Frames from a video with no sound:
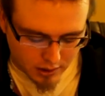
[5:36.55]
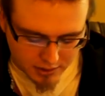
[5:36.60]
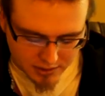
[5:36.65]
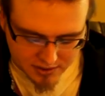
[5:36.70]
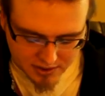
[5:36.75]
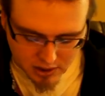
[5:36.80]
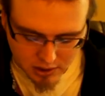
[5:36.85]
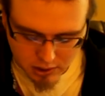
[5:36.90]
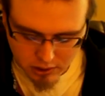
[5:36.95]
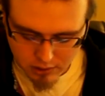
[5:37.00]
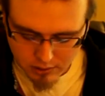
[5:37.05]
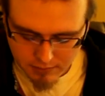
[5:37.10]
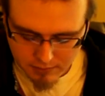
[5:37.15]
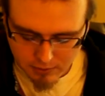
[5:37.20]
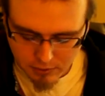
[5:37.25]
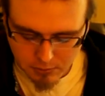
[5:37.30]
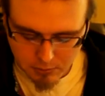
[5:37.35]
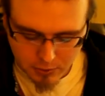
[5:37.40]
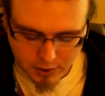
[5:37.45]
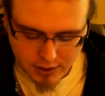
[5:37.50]
So
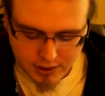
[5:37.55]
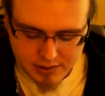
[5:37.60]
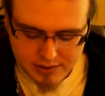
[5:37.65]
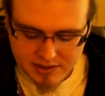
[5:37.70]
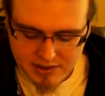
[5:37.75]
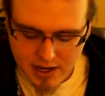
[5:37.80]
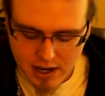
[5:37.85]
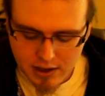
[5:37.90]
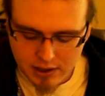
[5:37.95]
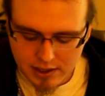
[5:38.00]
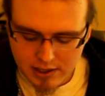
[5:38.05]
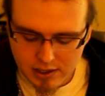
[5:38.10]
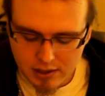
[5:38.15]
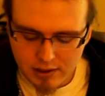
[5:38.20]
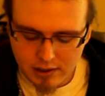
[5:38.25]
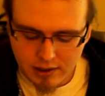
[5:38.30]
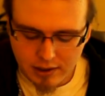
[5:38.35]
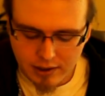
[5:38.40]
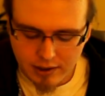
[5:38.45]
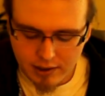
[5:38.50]
if we bring this down to
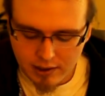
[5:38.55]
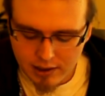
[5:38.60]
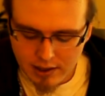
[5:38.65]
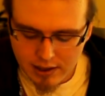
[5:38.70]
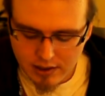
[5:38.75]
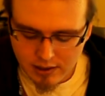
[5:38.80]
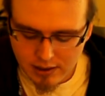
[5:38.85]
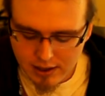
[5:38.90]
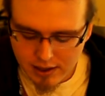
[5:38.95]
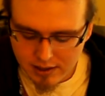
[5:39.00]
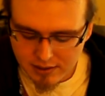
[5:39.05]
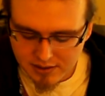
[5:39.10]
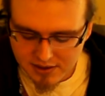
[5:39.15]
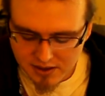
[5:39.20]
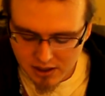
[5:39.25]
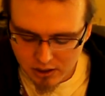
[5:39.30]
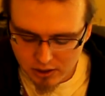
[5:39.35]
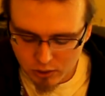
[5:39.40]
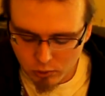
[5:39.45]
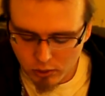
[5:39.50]
here and then
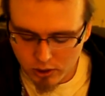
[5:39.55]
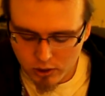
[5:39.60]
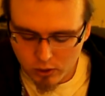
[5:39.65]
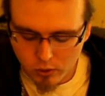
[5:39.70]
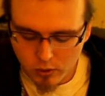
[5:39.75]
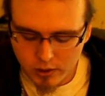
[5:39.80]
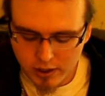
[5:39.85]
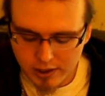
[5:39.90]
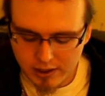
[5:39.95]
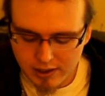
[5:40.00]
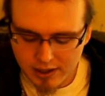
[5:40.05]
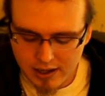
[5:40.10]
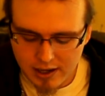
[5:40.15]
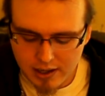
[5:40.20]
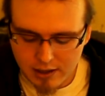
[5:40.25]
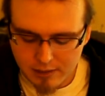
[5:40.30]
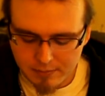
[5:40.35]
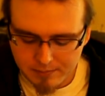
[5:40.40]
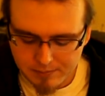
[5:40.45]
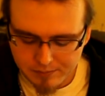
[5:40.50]
start the recording
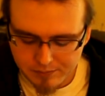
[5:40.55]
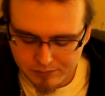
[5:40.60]
again,